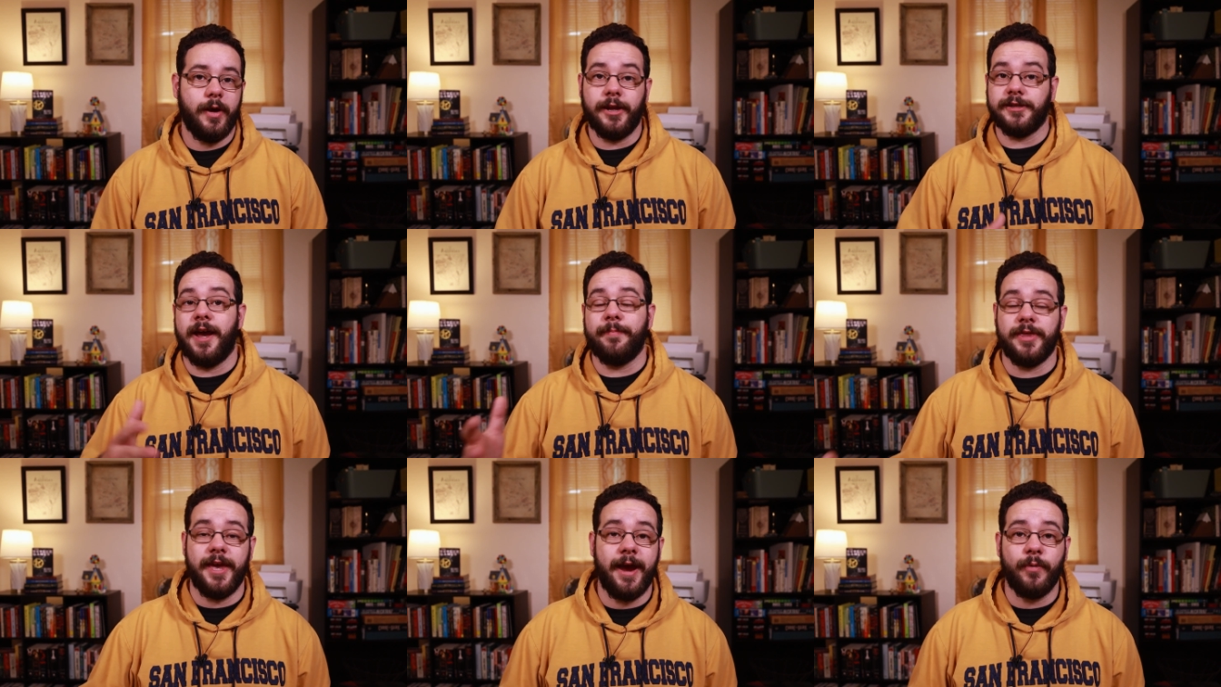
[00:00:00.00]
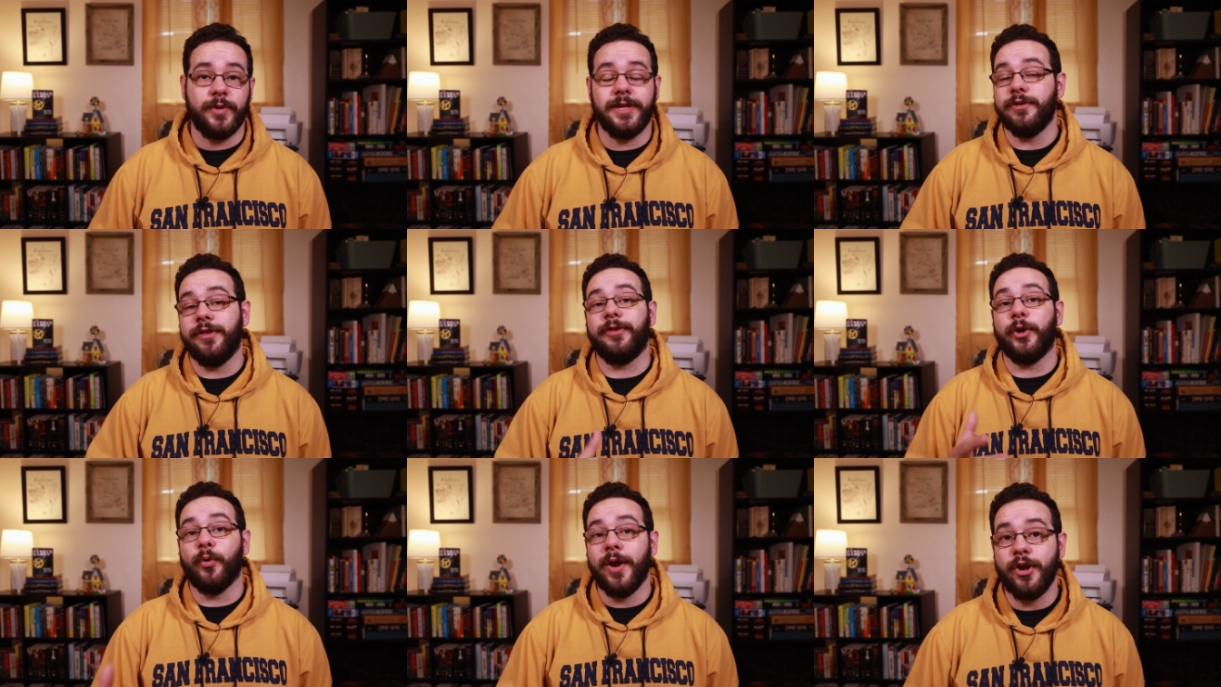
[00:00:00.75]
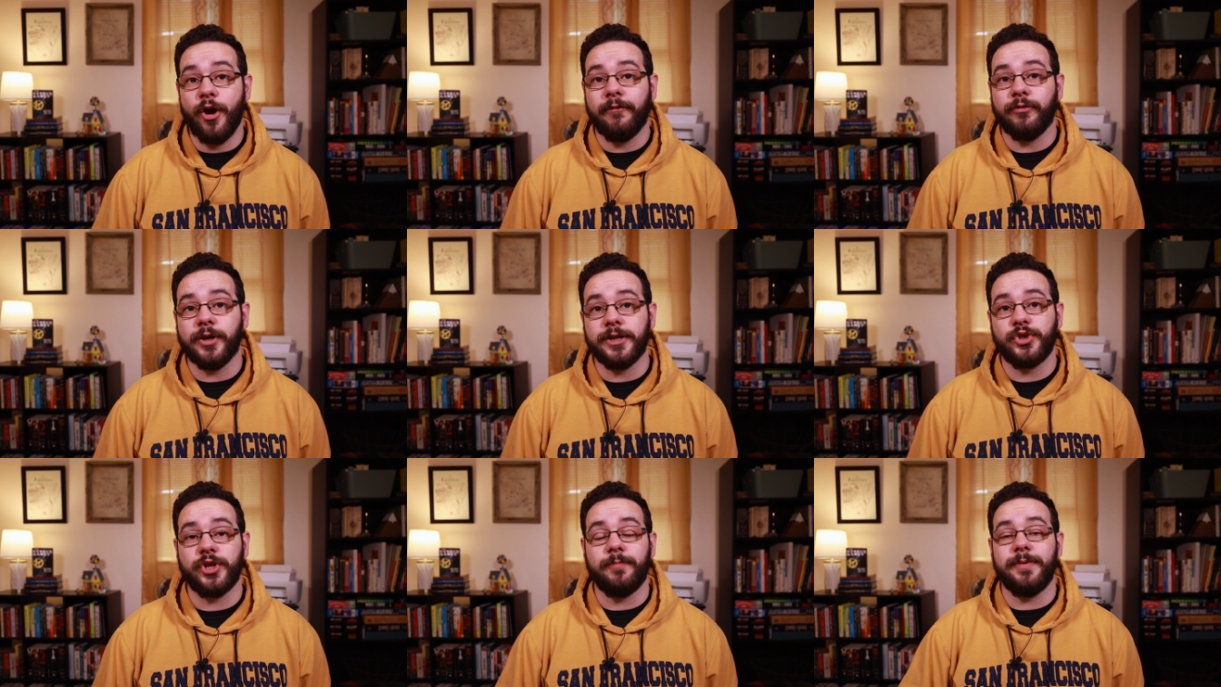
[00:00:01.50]
On top of that, we hear that the grain
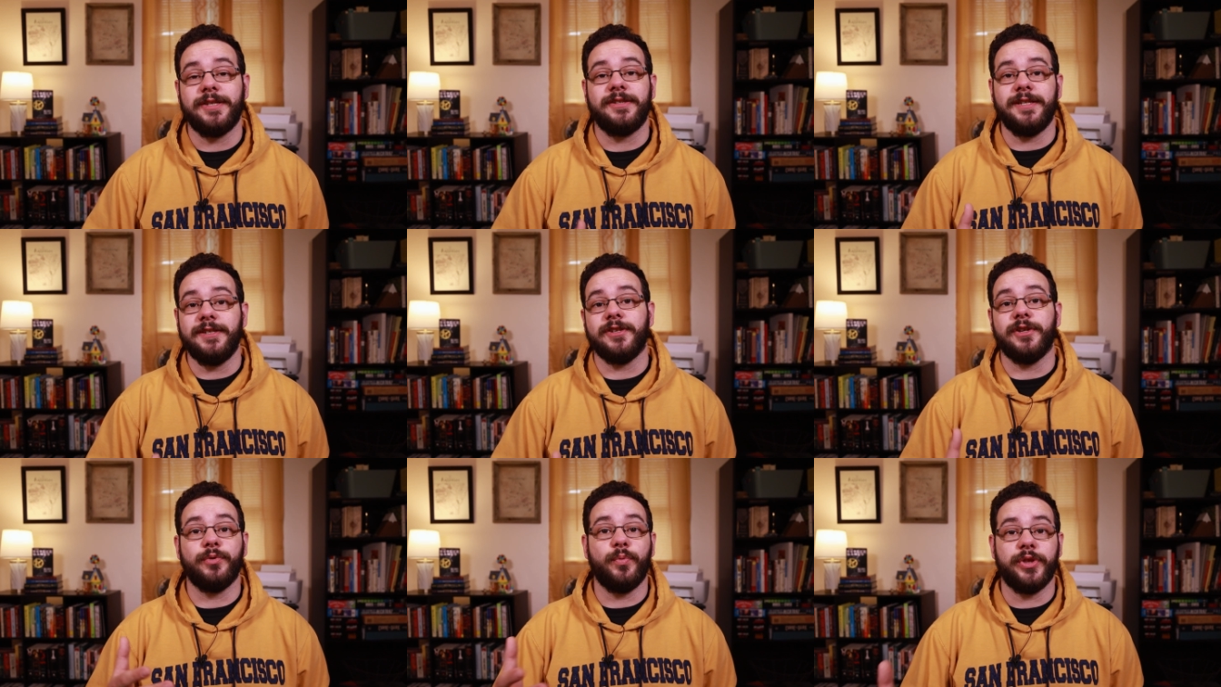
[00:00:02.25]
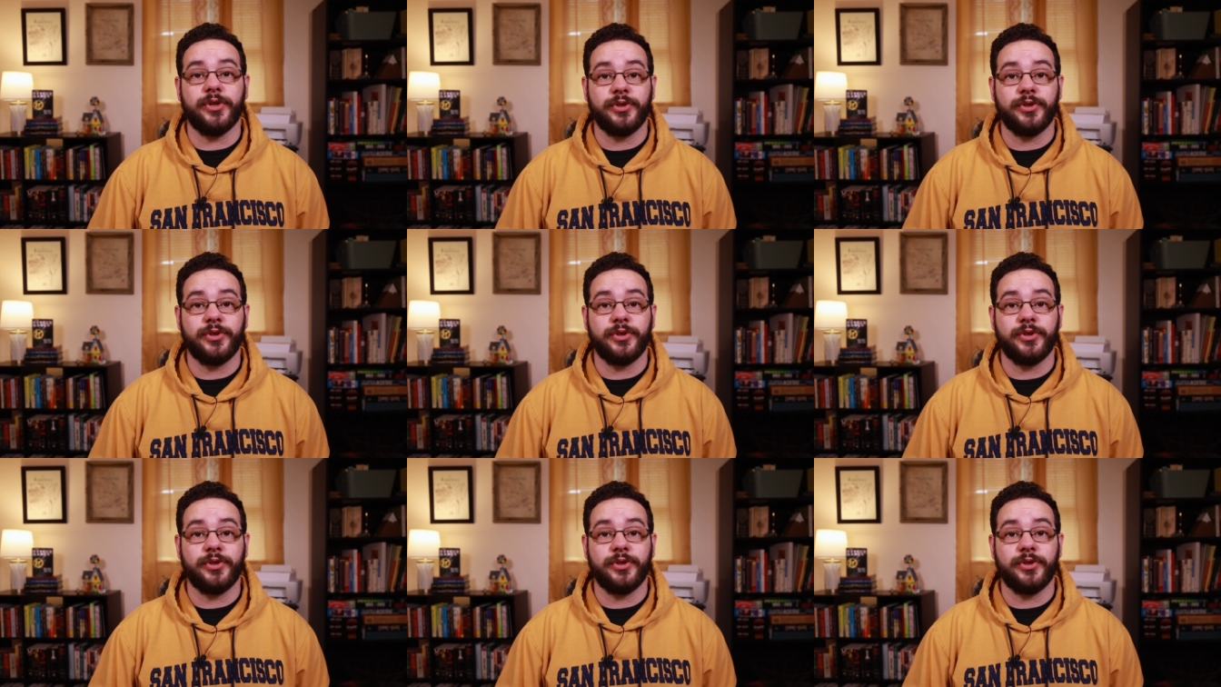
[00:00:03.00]
offering should be seasoned with